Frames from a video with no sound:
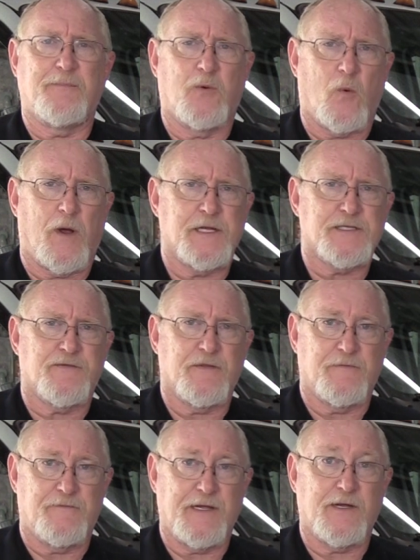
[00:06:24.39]
points for
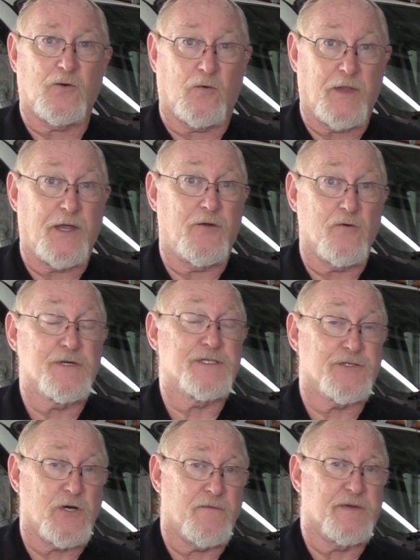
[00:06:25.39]
the vehicle that you're
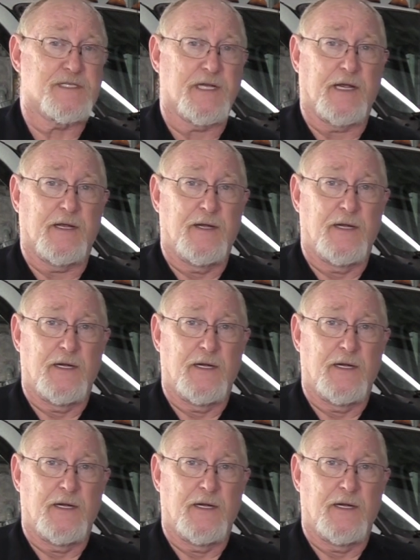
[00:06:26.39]
servicing,